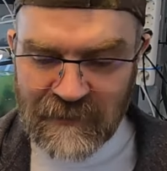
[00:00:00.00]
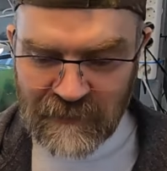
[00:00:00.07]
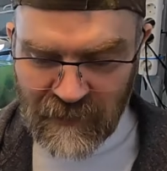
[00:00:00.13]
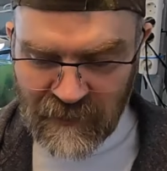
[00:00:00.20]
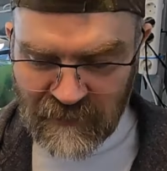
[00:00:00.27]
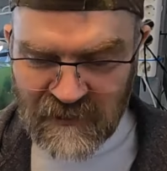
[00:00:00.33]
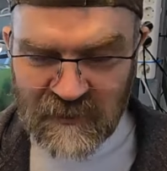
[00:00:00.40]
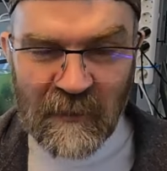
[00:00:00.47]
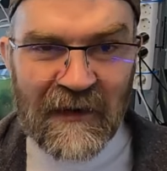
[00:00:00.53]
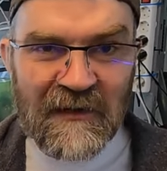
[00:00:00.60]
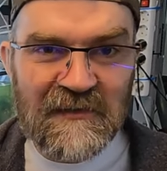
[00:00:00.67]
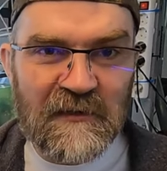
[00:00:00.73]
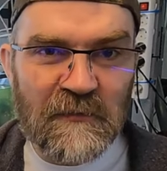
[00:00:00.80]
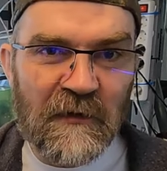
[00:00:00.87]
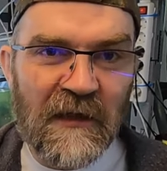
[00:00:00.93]
and spinach
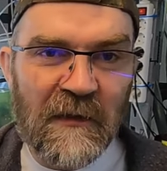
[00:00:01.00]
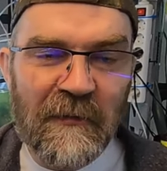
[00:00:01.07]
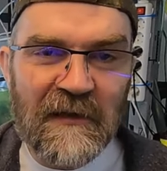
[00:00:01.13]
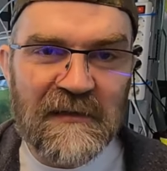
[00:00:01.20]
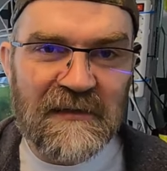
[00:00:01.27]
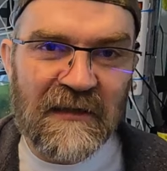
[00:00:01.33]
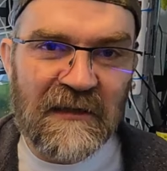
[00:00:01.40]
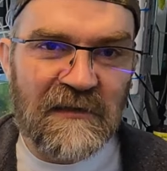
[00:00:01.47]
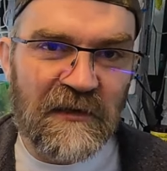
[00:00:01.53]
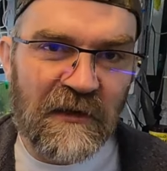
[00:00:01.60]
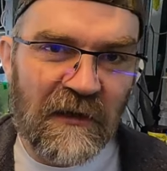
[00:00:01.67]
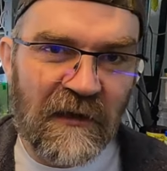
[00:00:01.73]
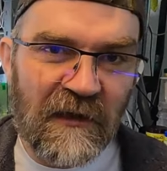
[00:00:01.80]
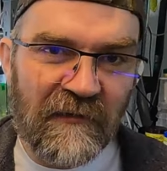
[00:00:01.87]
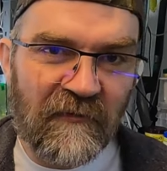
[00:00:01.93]
is one of the best things that you
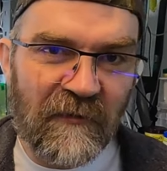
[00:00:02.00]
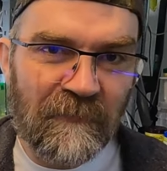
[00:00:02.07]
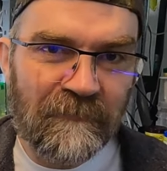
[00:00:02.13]
can give